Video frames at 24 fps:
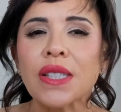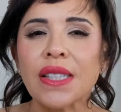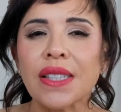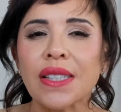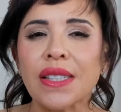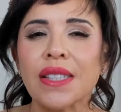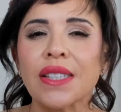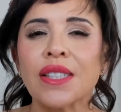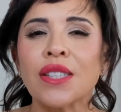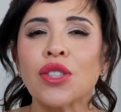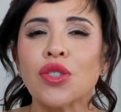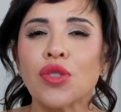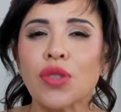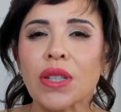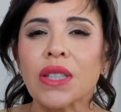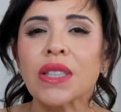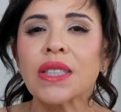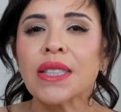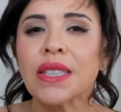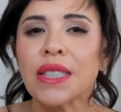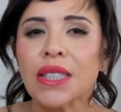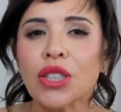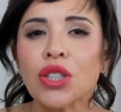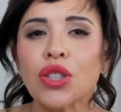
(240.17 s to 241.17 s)
is a
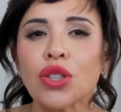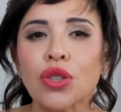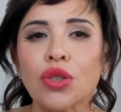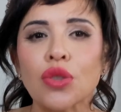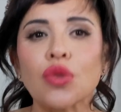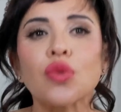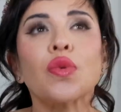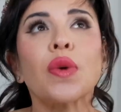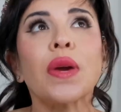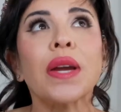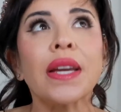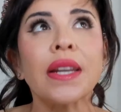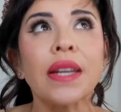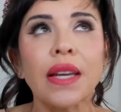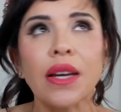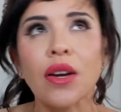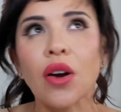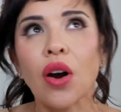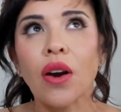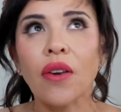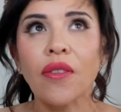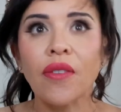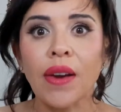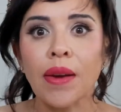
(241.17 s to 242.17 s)
strict teacher grading
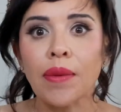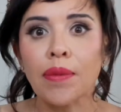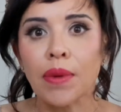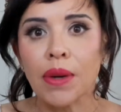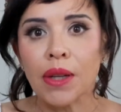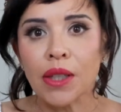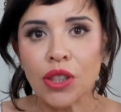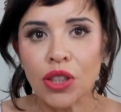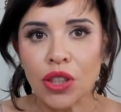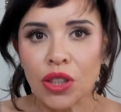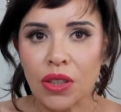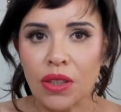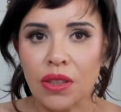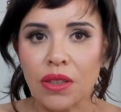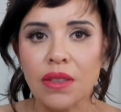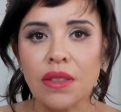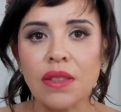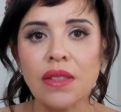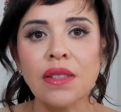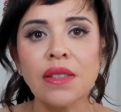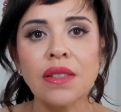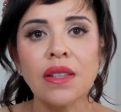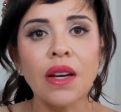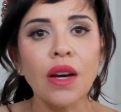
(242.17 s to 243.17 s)
our
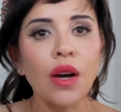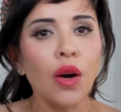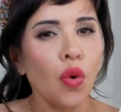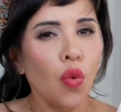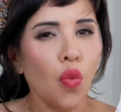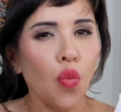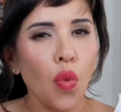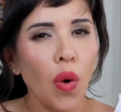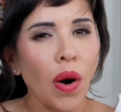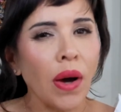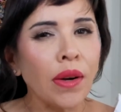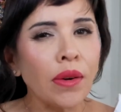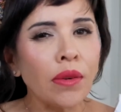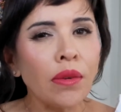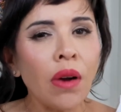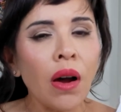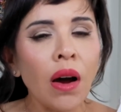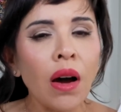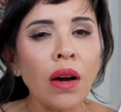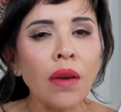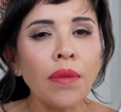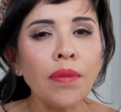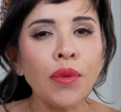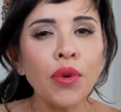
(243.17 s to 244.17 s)
vibrations. One
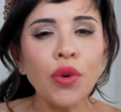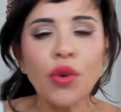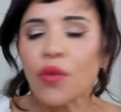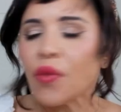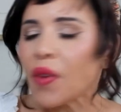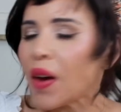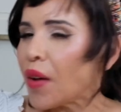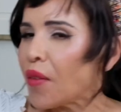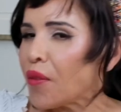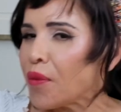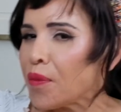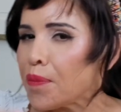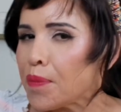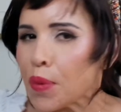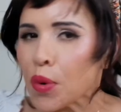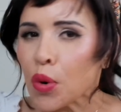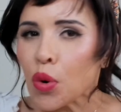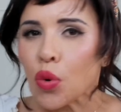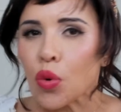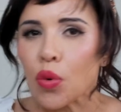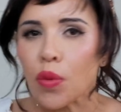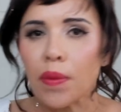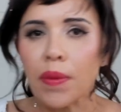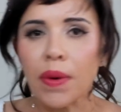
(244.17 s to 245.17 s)
wrong move and
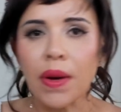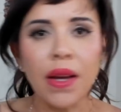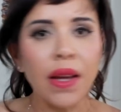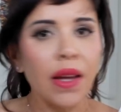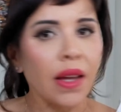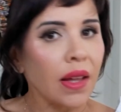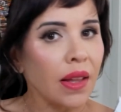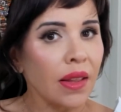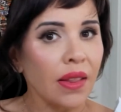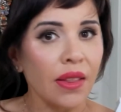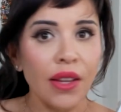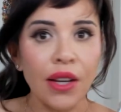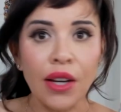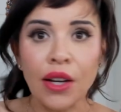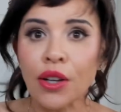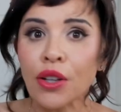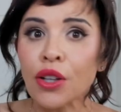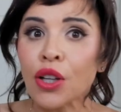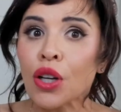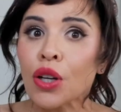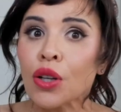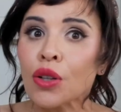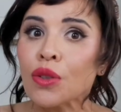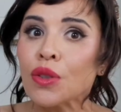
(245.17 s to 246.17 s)
boom, there
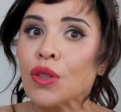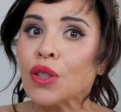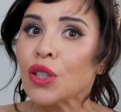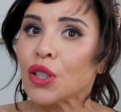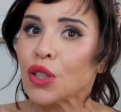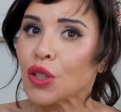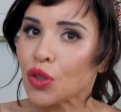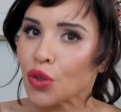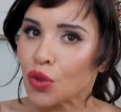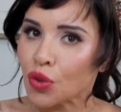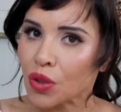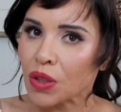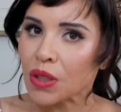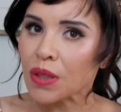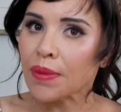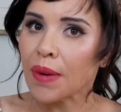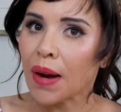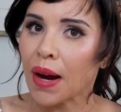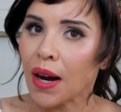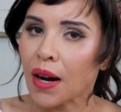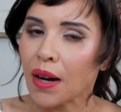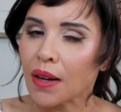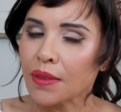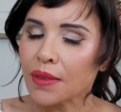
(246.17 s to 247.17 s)
goes your dream
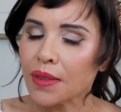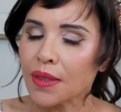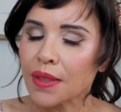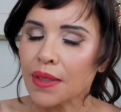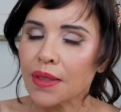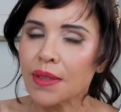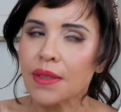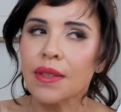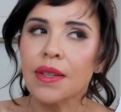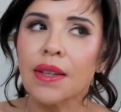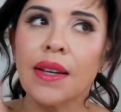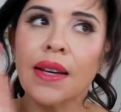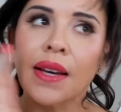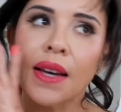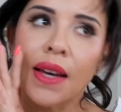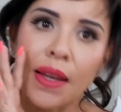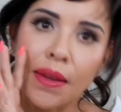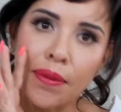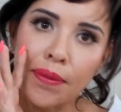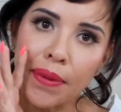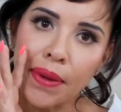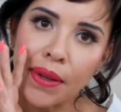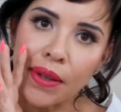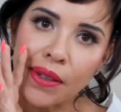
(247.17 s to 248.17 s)
house
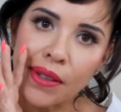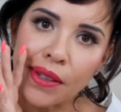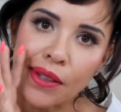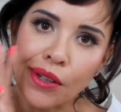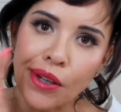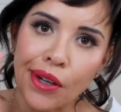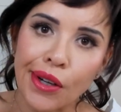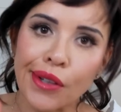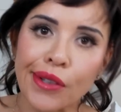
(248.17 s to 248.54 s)
and $1 million.